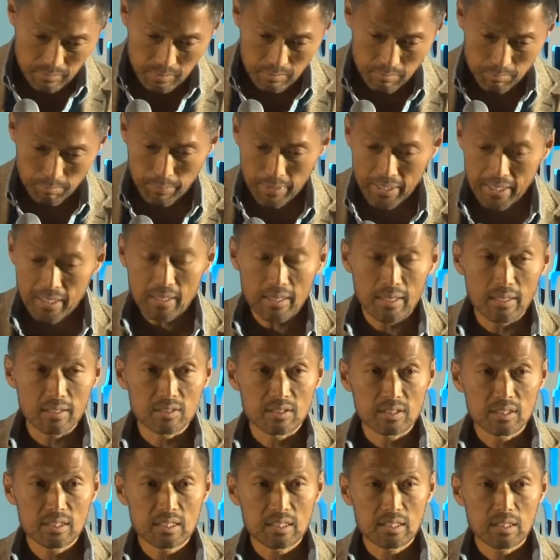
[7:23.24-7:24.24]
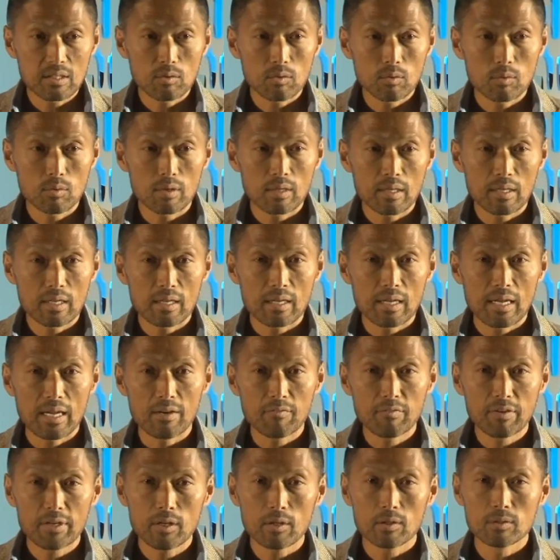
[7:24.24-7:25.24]
because
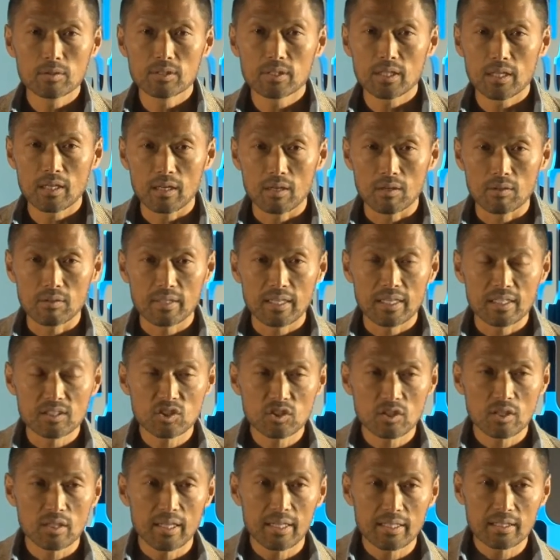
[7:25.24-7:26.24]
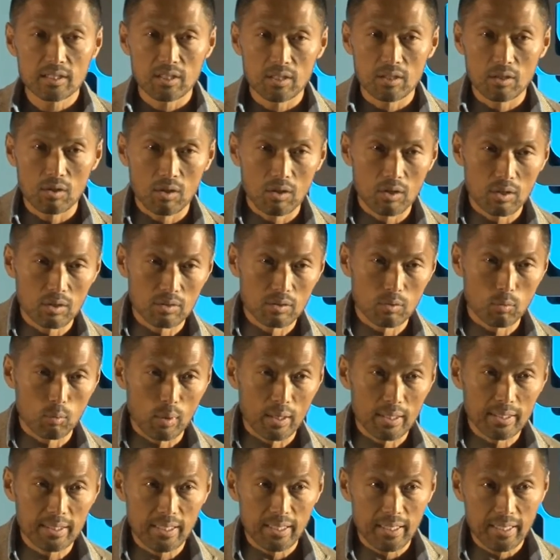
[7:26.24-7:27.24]
every hotel that's selected on the
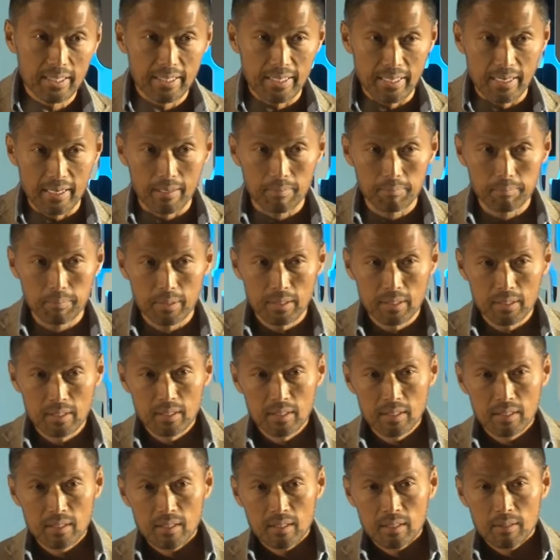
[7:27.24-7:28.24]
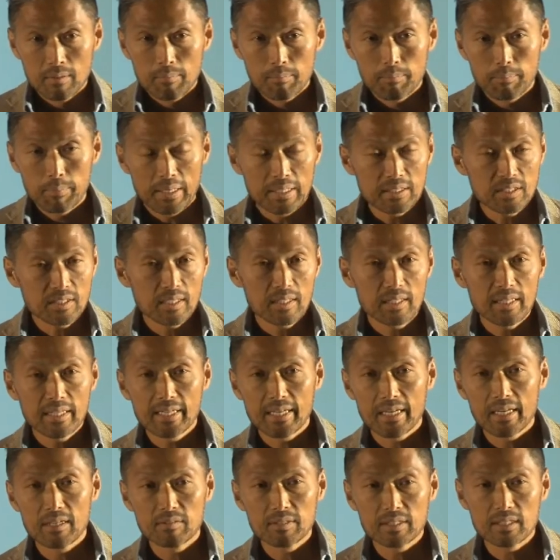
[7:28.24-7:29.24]
One Night app basically
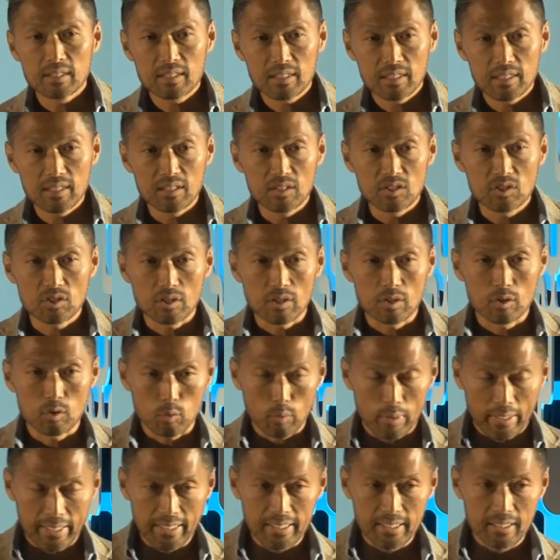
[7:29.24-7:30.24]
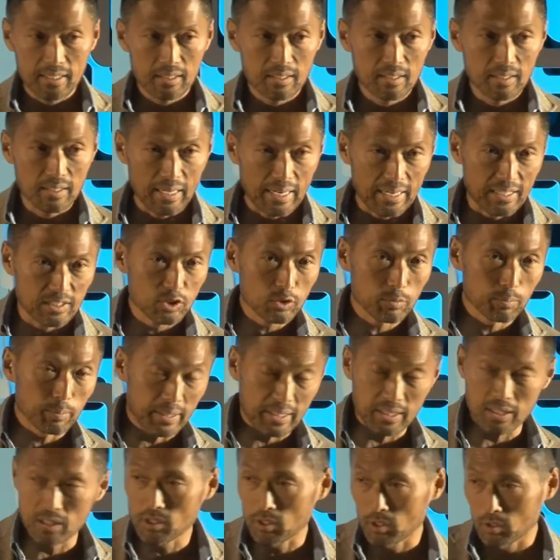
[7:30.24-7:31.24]
guarantees a great
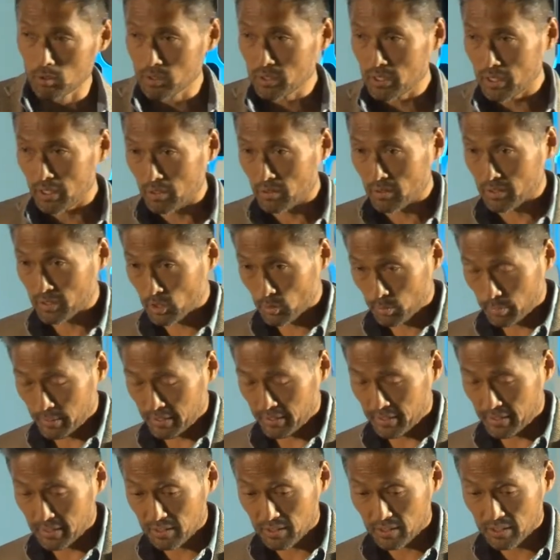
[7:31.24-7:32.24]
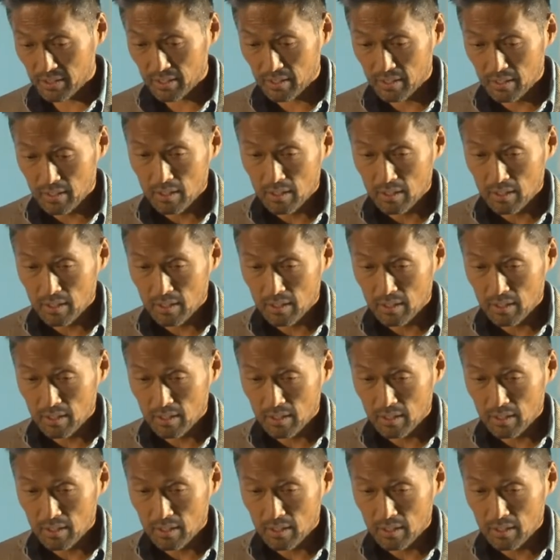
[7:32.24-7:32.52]
last-minute hotel experience.